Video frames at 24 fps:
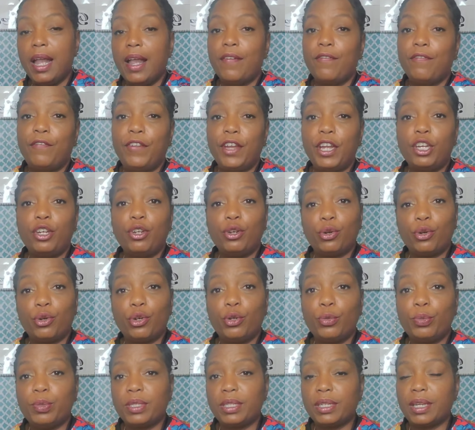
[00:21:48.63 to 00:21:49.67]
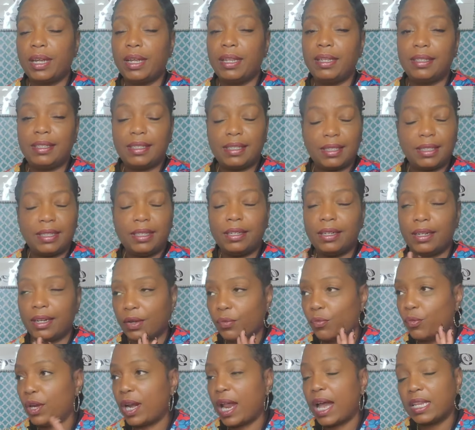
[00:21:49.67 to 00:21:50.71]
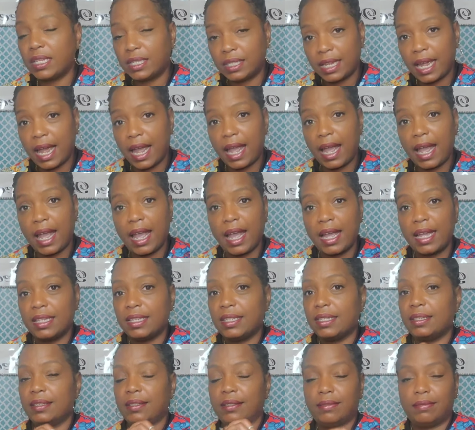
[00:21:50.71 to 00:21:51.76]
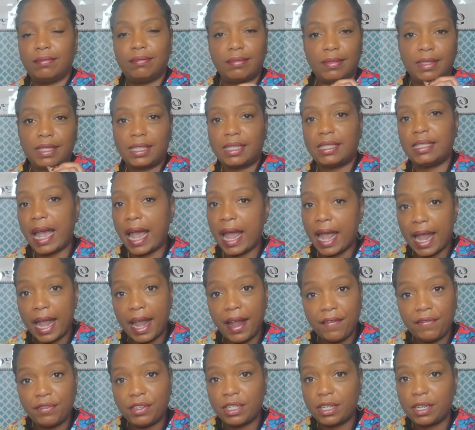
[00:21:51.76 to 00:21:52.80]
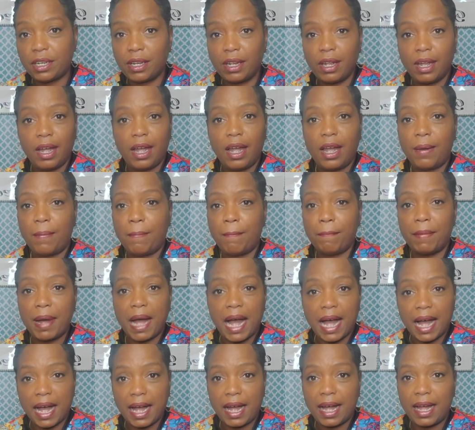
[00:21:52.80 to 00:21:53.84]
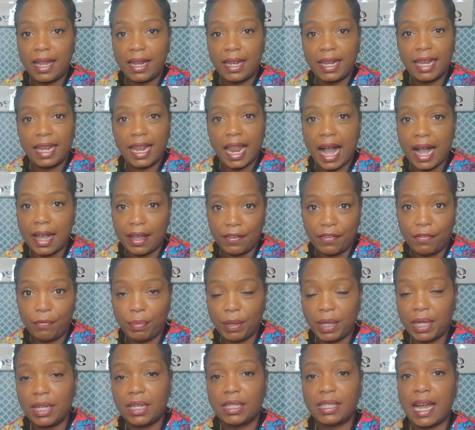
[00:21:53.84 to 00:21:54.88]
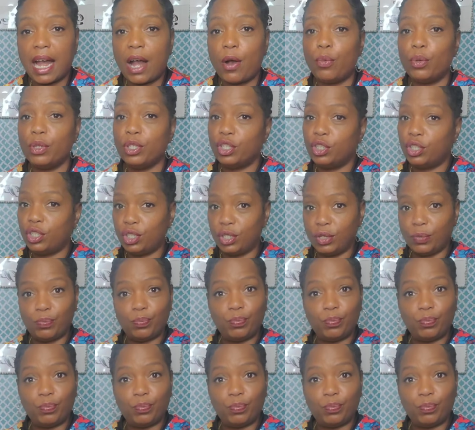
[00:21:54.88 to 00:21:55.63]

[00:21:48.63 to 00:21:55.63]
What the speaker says: Vendor groups, look, when I say saved my life, because I was,